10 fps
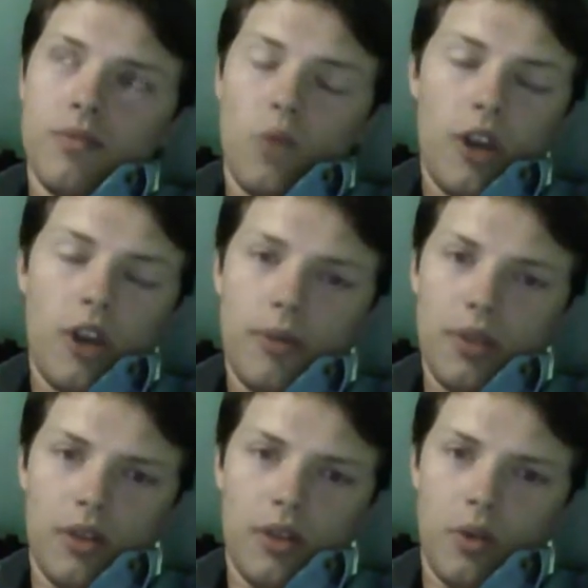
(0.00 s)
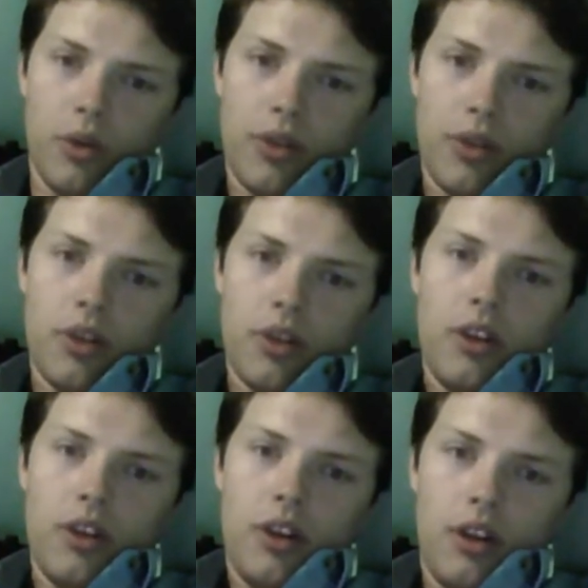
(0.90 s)
way up in the north.
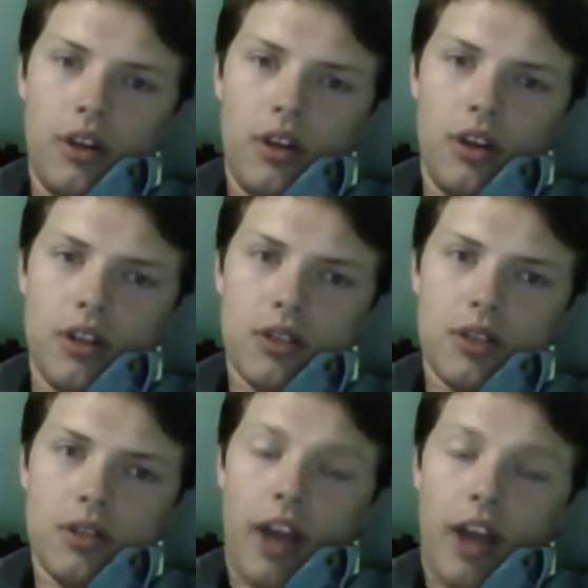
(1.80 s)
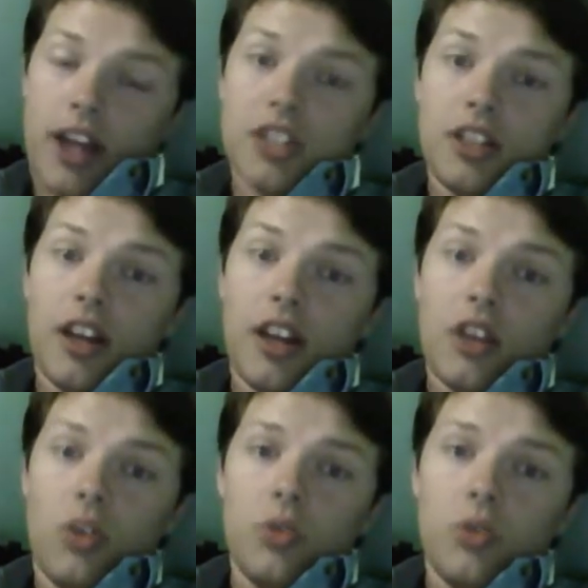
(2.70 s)
It's actually kind of
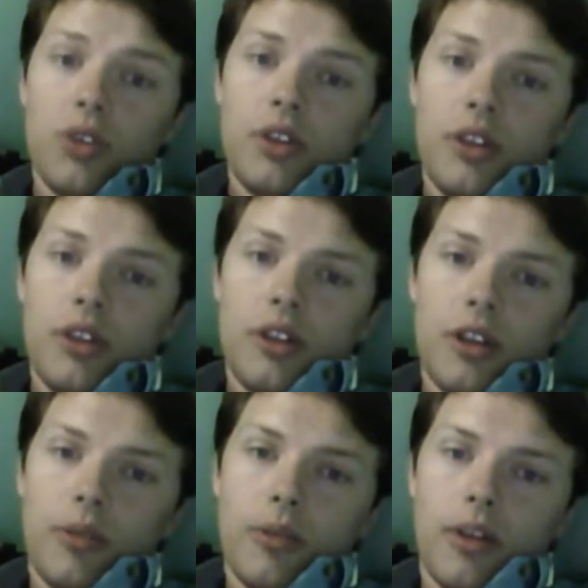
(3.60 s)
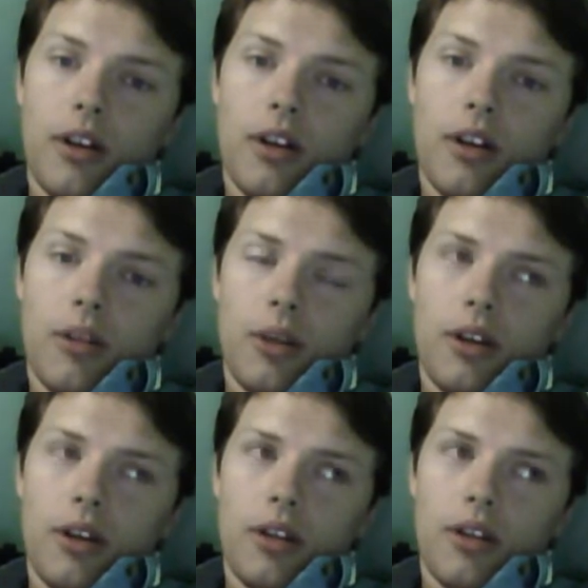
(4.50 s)
cold up there. I
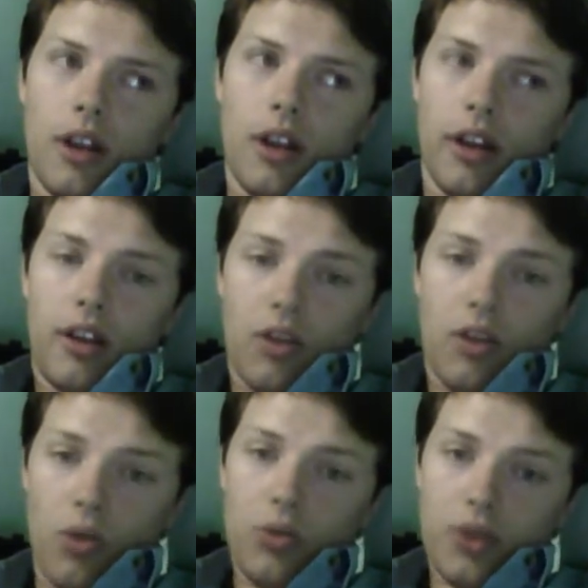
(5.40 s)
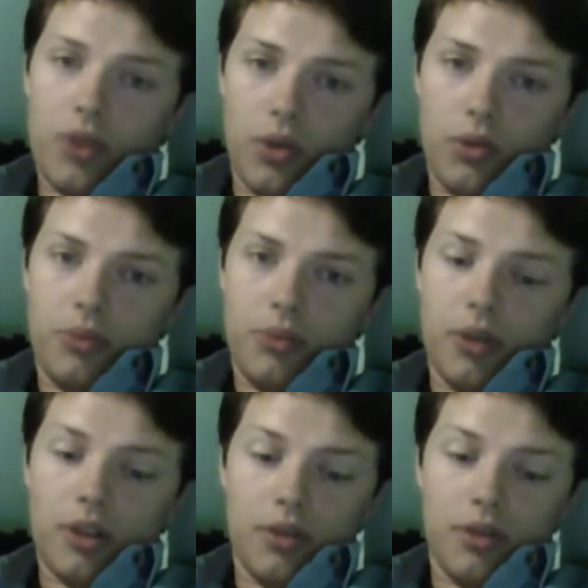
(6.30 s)
mean, not like cold, but
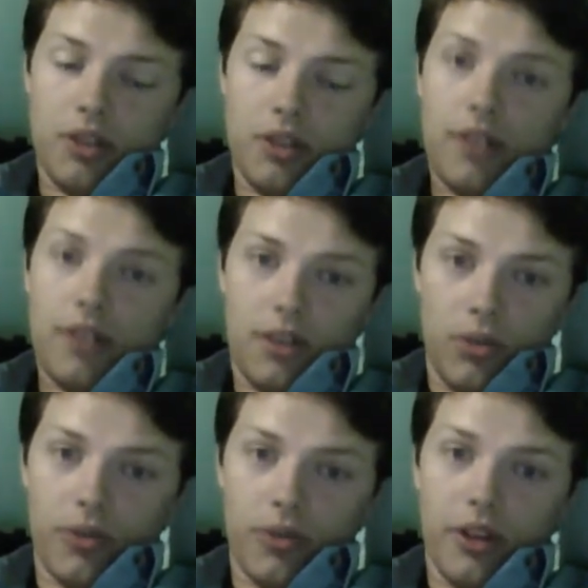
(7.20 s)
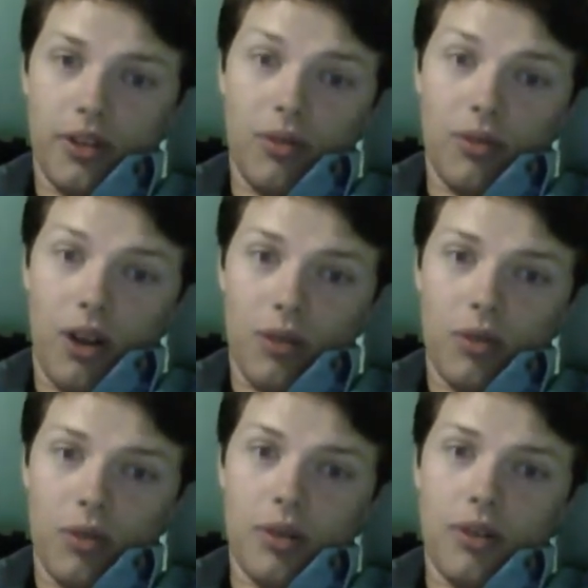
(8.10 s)
definitely cold for
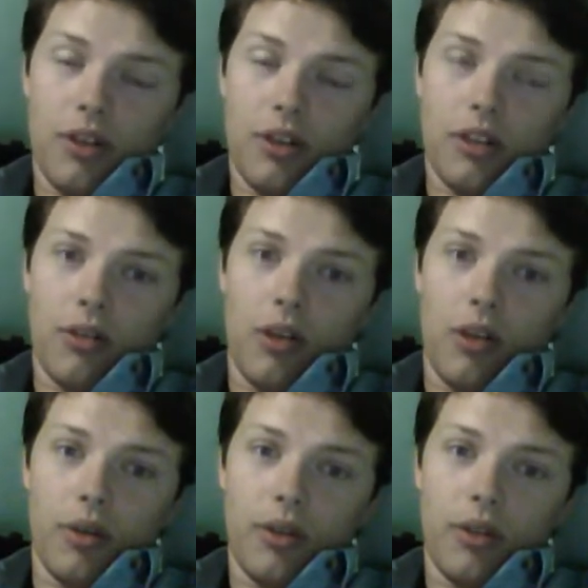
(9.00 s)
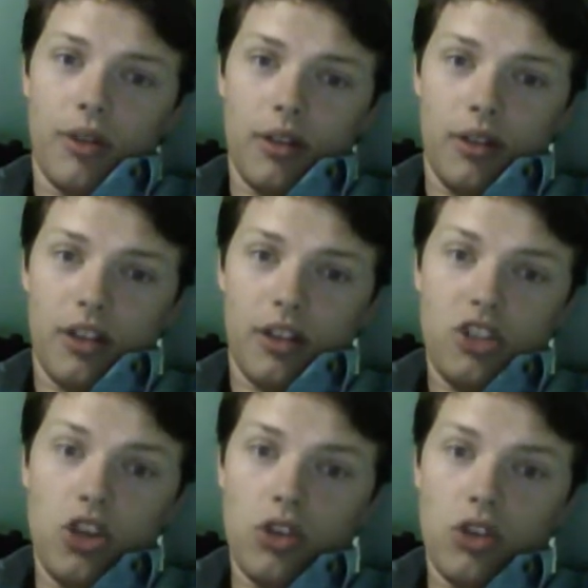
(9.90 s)
Nicaragua. When you think of Nicaragua, you're thinking like
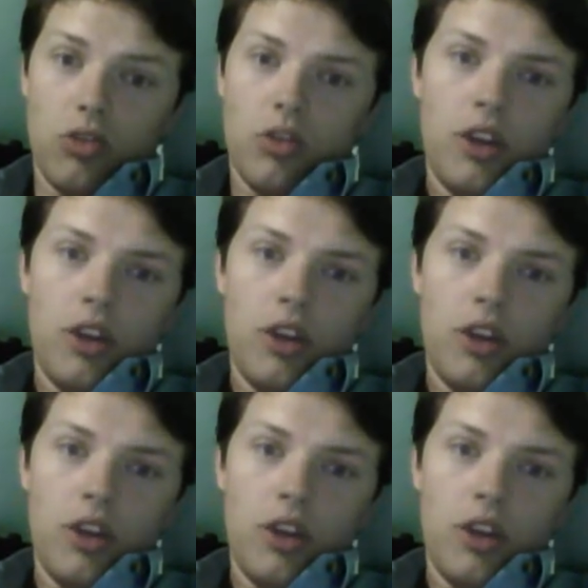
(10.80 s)
jungle.